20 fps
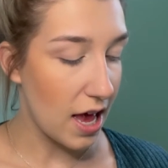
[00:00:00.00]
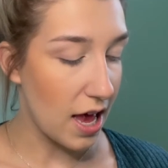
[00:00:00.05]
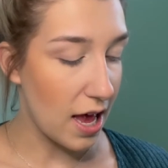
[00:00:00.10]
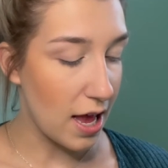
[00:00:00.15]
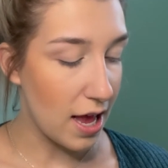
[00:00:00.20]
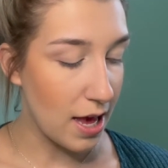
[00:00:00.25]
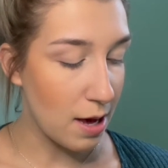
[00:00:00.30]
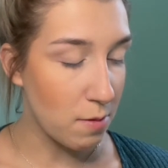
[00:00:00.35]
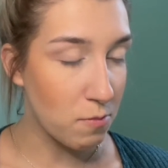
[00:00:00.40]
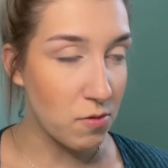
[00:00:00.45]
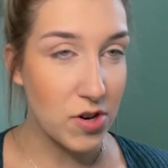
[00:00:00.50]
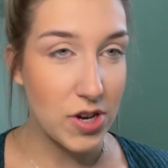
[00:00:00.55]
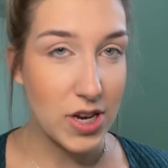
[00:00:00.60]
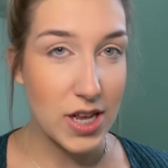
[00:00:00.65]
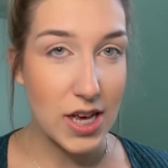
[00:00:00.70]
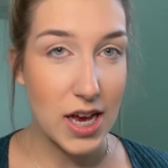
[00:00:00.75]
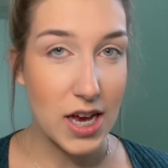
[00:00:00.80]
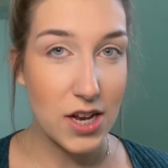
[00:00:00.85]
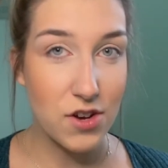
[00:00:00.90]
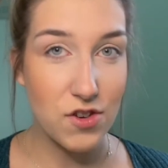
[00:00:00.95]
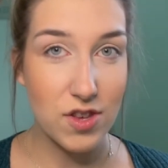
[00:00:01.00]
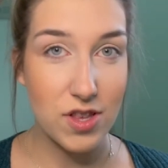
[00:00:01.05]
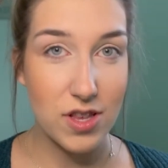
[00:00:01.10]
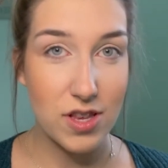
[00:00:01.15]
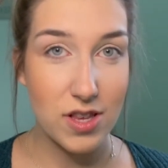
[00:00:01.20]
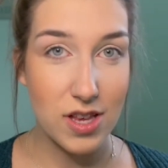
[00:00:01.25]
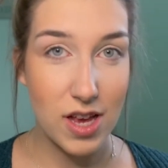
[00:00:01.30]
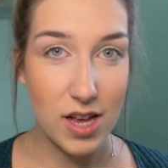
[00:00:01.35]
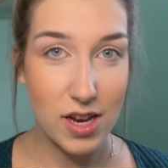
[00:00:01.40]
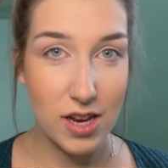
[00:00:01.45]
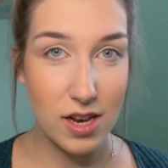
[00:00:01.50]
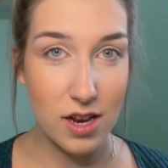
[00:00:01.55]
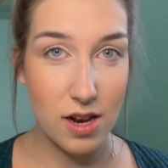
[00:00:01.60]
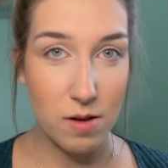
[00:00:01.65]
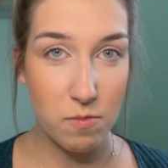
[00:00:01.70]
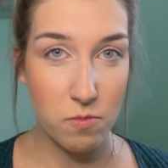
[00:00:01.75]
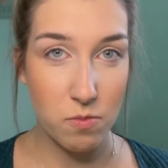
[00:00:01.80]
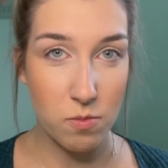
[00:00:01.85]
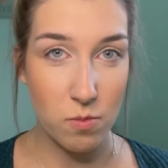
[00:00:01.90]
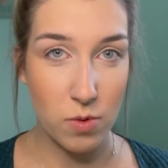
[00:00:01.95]
and one day I just decided,
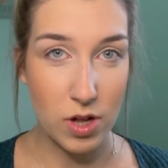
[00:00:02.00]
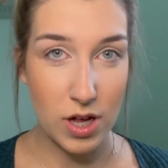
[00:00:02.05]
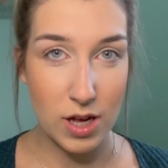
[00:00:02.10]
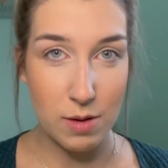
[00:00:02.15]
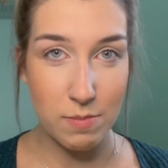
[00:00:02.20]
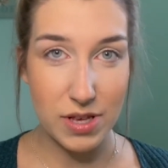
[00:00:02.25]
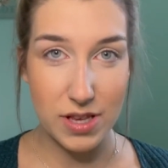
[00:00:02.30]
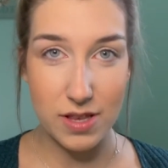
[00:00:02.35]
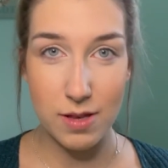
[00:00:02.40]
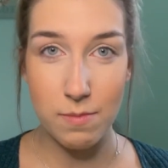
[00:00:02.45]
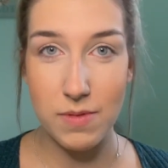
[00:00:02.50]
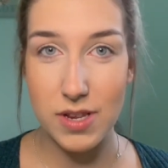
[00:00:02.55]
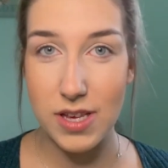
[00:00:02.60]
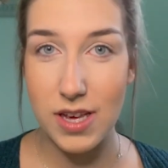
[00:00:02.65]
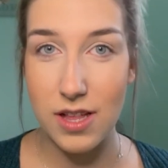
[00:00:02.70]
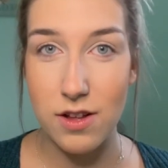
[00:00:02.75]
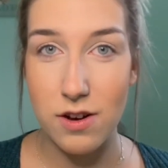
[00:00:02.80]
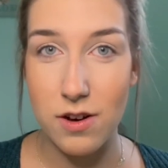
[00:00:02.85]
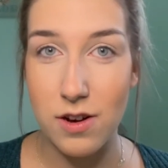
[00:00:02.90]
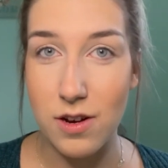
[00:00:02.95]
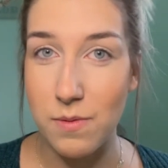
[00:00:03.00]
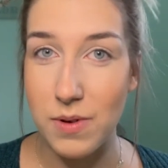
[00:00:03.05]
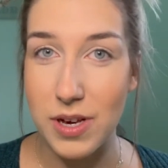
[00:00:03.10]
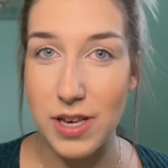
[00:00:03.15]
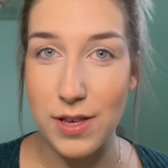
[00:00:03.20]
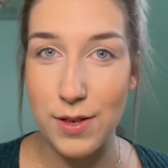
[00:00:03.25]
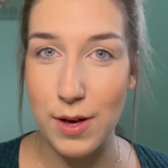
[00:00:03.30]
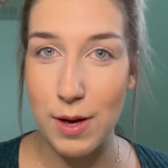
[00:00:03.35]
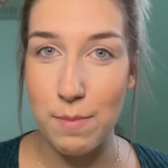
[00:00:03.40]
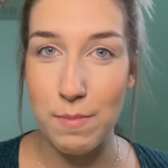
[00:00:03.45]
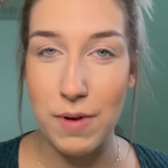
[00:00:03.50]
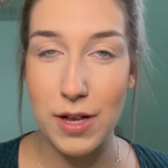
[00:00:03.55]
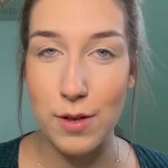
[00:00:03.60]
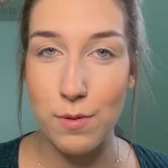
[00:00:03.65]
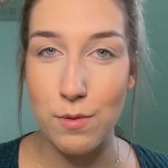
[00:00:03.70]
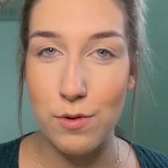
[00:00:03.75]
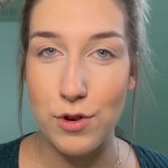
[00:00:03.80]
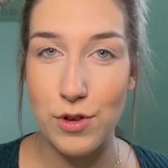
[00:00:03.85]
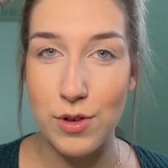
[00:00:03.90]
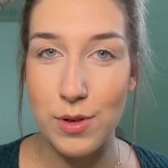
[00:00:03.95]
well, I mixed them together anyway, so I might as
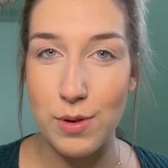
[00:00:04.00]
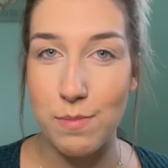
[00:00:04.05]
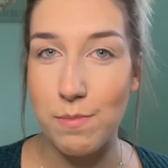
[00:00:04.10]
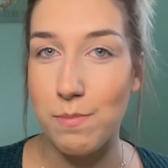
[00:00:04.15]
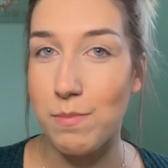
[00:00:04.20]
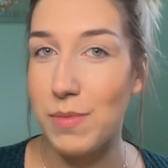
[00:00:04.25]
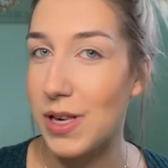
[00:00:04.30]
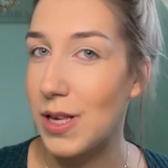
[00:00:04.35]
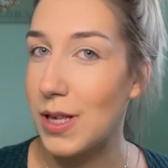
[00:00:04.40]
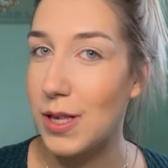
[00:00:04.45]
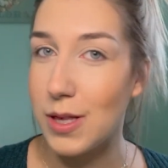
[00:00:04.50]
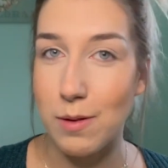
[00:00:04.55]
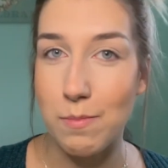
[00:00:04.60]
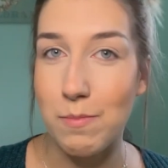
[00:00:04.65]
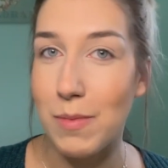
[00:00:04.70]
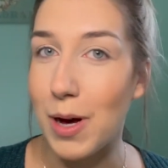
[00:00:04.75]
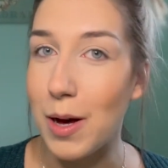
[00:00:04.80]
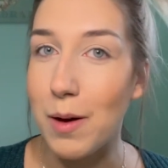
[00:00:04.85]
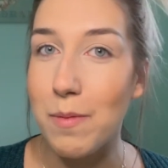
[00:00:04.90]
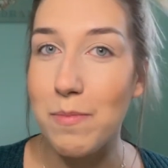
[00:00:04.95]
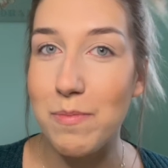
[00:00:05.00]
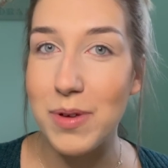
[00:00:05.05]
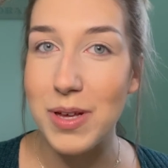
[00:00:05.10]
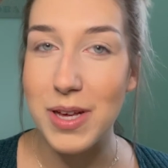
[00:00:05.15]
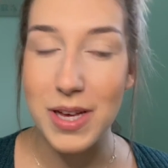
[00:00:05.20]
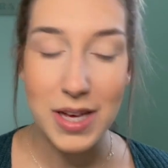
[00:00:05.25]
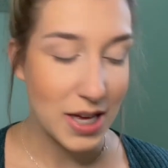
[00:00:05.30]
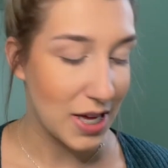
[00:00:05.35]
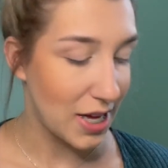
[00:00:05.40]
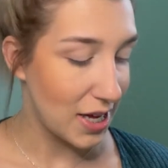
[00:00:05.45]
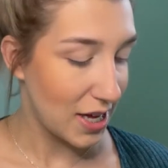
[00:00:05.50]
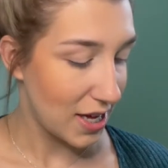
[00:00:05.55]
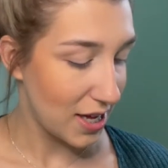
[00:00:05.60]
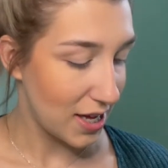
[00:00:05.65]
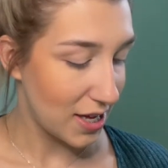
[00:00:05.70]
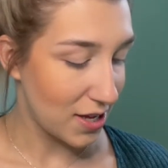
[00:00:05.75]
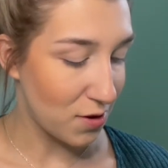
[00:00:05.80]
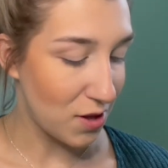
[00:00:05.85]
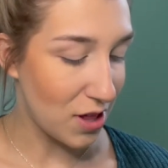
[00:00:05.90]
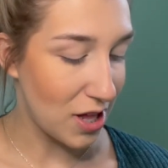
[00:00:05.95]
well just mix them up
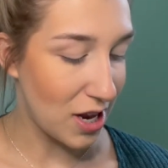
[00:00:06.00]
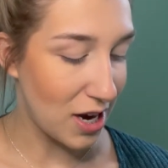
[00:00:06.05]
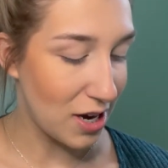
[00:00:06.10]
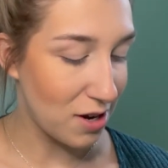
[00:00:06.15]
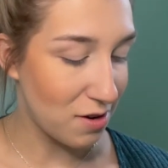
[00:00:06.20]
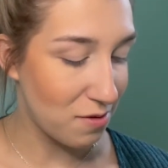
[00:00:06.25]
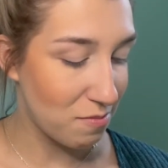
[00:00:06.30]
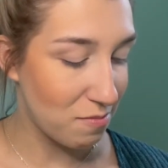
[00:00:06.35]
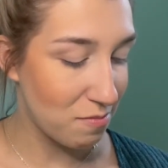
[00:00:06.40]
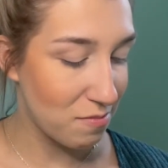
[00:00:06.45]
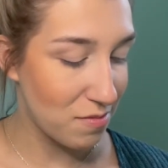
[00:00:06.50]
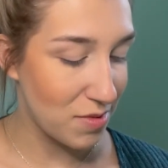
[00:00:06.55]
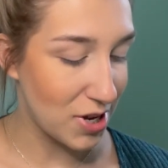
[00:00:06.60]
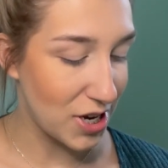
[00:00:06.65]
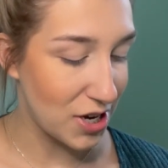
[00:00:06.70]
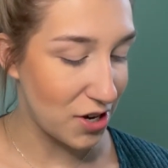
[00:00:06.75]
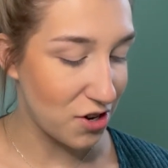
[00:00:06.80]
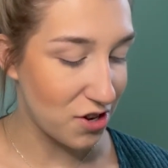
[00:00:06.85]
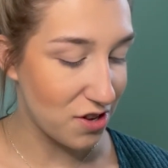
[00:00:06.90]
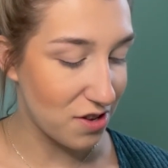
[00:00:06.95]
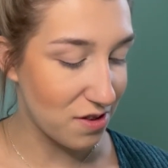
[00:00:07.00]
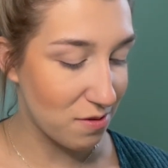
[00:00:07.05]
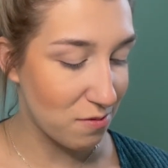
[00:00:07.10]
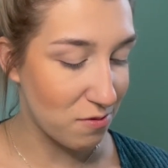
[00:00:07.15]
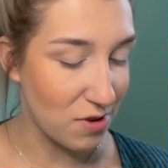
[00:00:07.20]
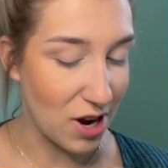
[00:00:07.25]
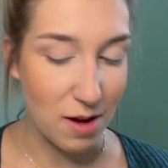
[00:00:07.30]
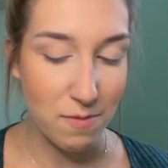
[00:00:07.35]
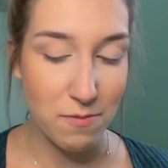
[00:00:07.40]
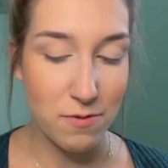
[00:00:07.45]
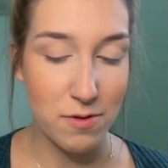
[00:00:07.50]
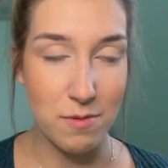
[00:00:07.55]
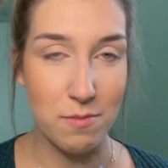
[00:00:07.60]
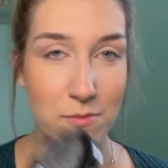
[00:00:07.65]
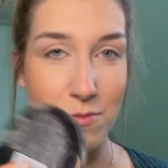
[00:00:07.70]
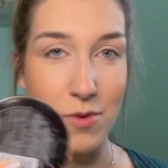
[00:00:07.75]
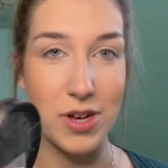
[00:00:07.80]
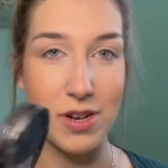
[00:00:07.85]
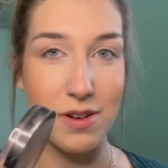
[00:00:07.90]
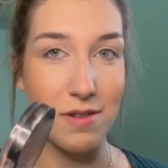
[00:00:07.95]
so then I can just grab from
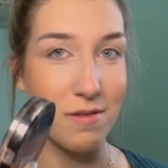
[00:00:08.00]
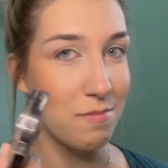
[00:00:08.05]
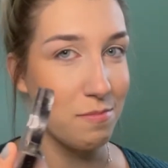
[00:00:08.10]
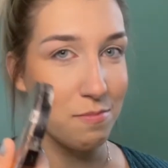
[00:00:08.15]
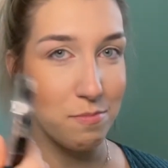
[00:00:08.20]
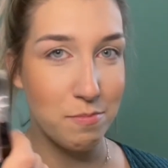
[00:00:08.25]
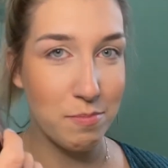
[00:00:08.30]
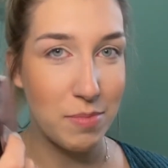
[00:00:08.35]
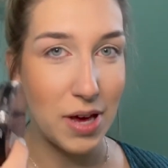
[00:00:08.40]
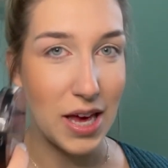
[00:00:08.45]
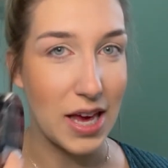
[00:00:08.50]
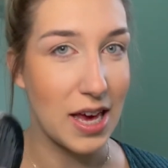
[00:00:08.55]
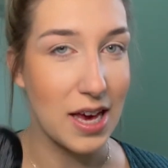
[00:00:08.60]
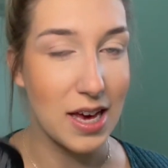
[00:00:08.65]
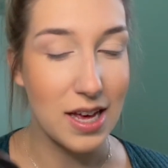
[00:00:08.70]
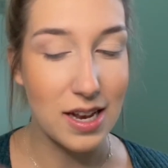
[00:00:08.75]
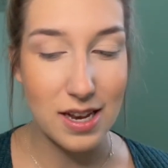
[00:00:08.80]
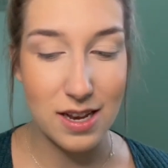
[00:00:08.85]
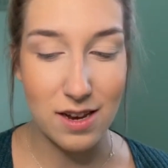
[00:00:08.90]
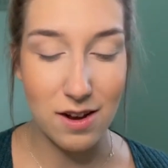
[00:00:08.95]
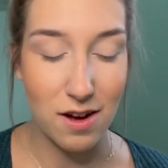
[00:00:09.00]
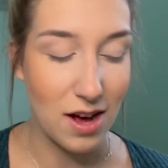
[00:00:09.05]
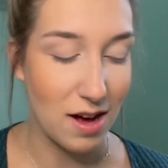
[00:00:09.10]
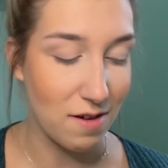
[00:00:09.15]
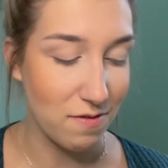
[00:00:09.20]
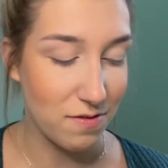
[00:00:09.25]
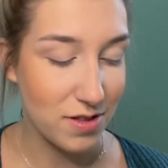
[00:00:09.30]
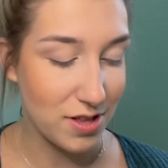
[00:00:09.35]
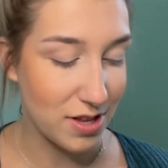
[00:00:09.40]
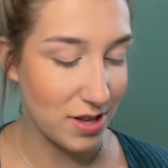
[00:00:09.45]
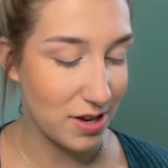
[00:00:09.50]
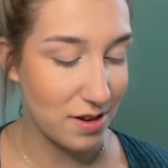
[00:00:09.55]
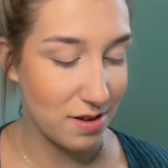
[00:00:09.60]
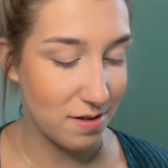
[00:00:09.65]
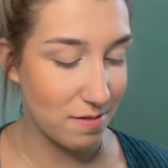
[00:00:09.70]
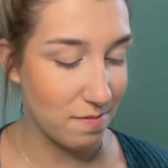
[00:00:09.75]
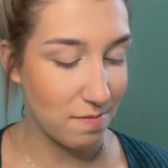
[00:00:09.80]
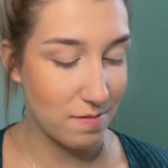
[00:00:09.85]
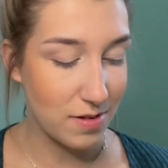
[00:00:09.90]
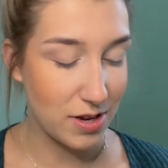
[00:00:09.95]
one pan and not have to
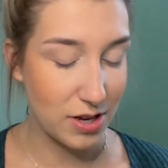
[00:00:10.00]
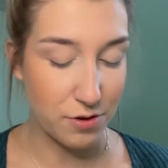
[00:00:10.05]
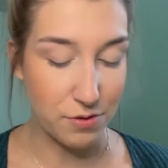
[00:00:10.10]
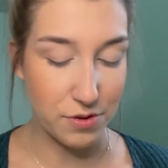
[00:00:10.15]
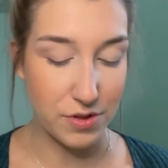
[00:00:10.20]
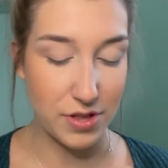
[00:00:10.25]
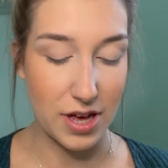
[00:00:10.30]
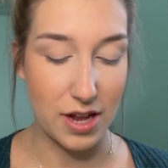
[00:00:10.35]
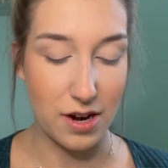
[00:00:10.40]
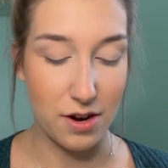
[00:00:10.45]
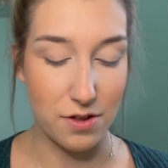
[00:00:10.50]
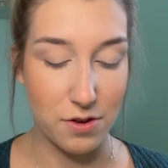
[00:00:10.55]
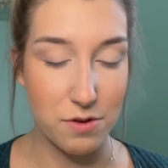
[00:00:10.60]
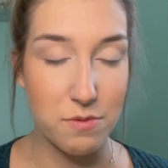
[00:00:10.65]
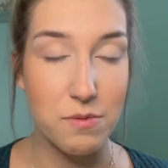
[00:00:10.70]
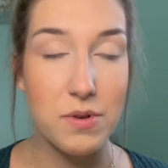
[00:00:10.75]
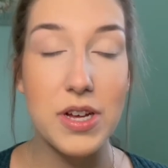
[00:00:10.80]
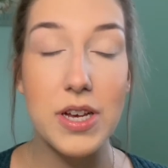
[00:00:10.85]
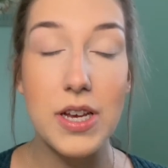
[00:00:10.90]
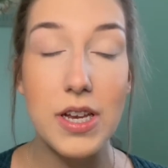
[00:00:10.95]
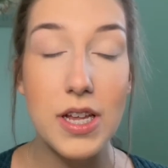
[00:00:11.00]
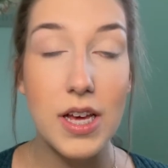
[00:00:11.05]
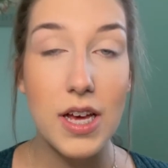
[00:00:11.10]
deal with that other one.